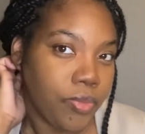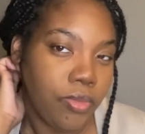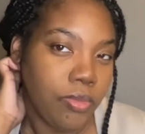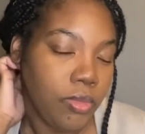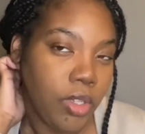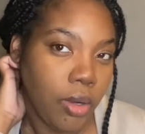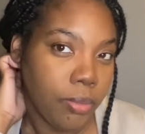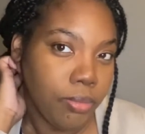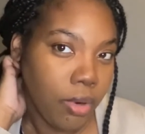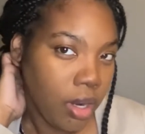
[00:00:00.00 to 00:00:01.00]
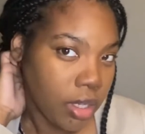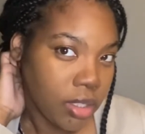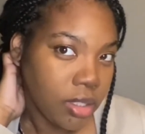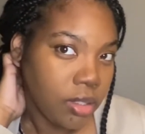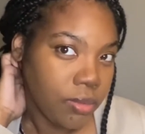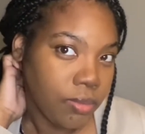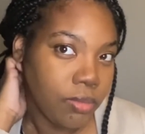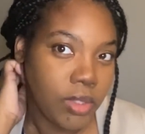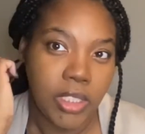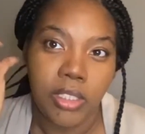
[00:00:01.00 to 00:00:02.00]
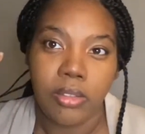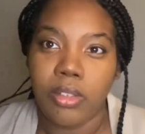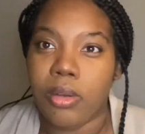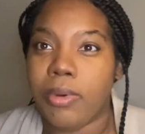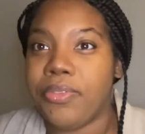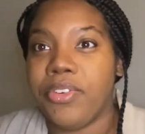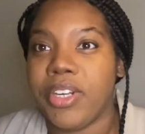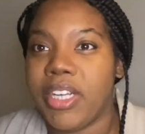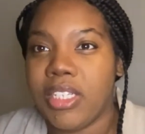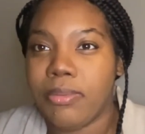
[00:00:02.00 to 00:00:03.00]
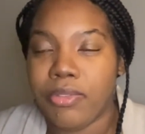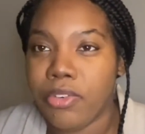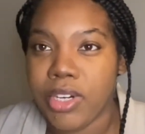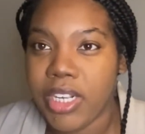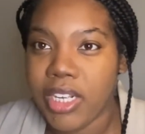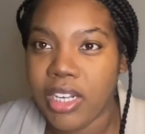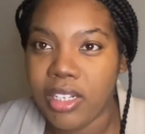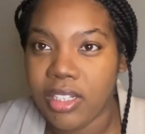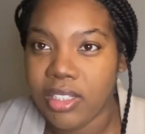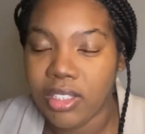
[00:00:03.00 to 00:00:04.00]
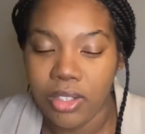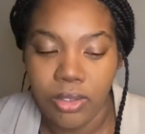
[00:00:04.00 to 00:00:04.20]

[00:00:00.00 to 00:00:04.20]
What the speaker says: you know, bronze, because, you know, my forehead is my forehead color. So